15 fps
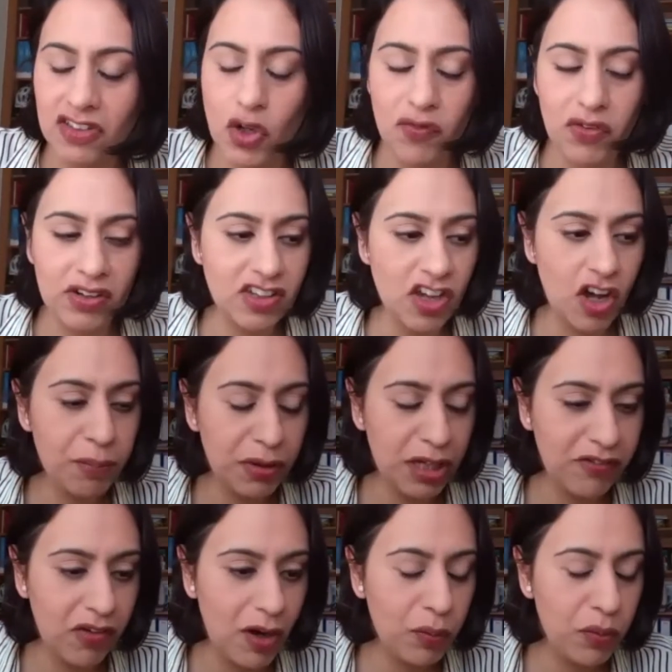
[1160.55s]
So, for example,
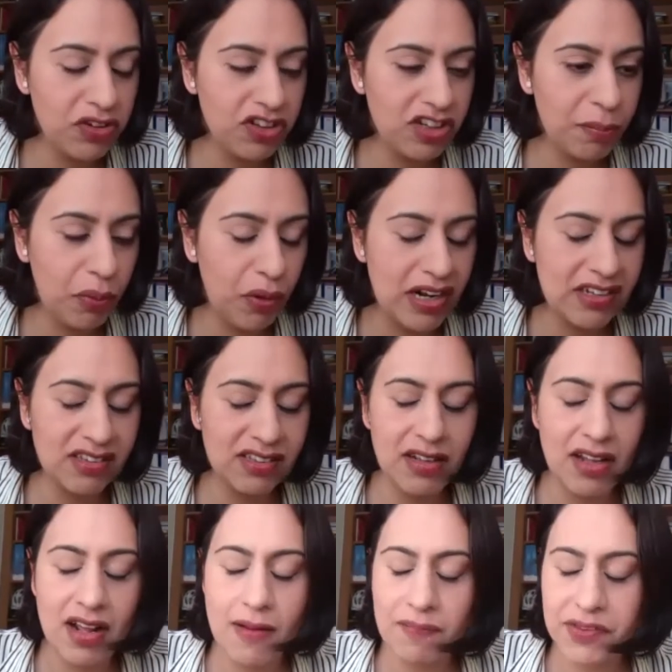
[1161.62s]
if I wanted to praise
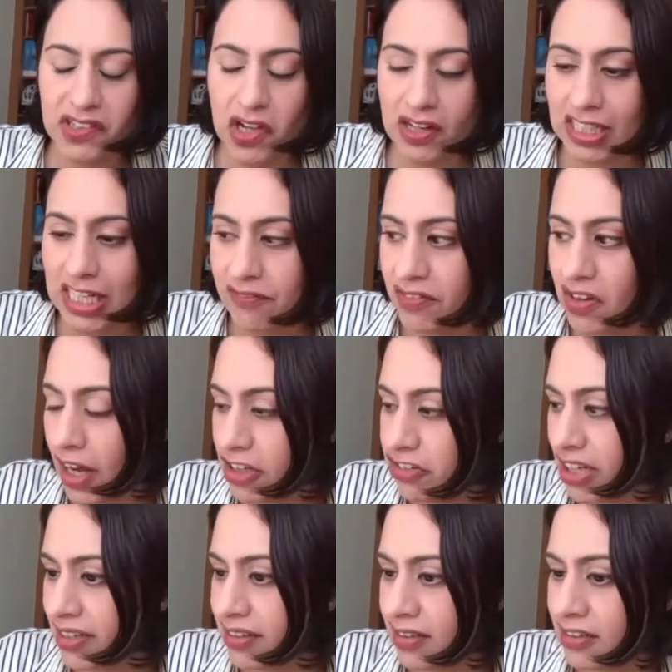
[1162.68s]
the 9/11
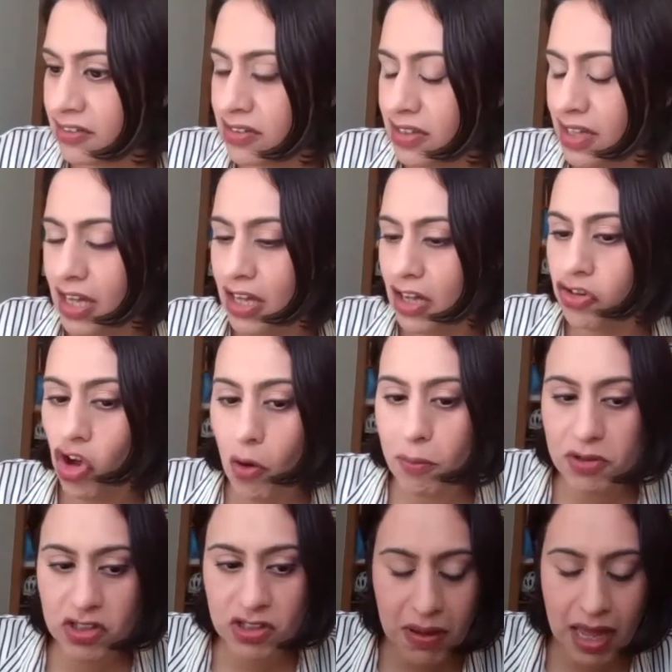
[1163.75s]
hijackers,
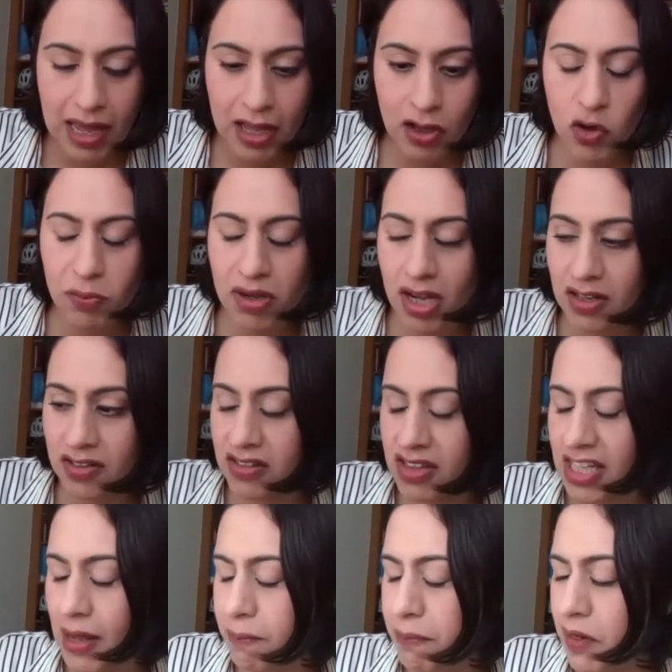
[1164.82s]
Thomas Mayer, who murdered the
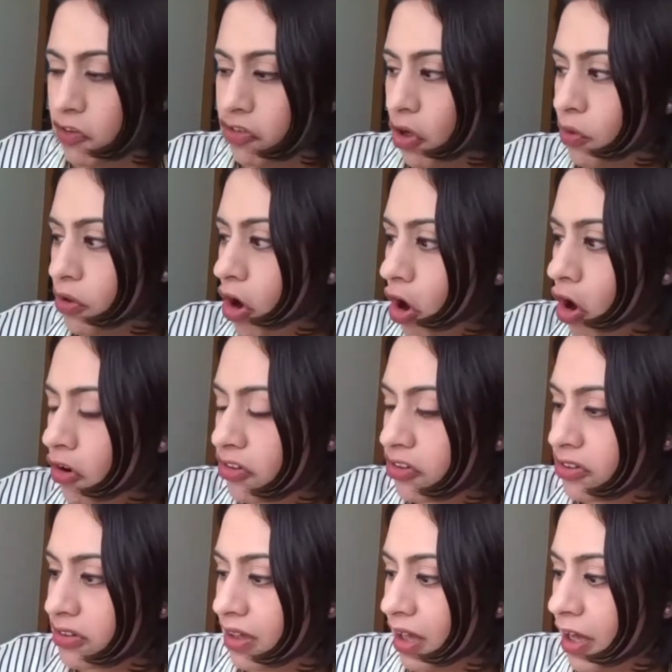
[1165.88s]
MP Joe
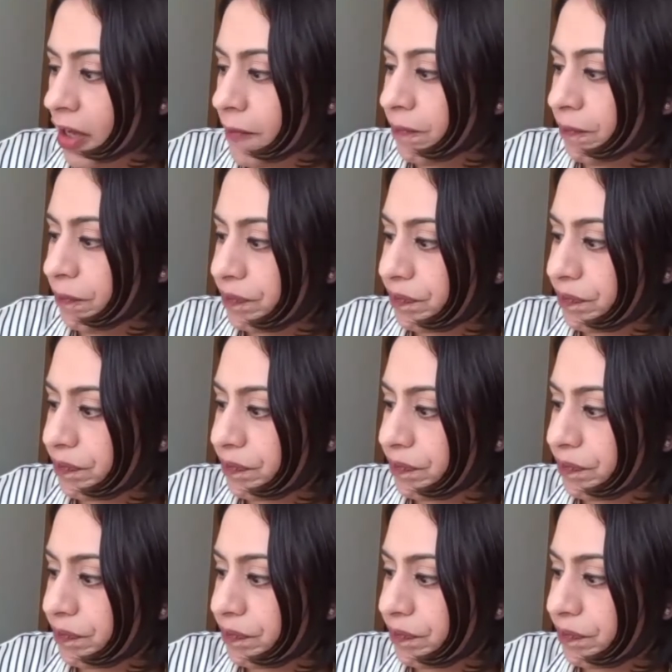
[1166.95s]
Cox, Anders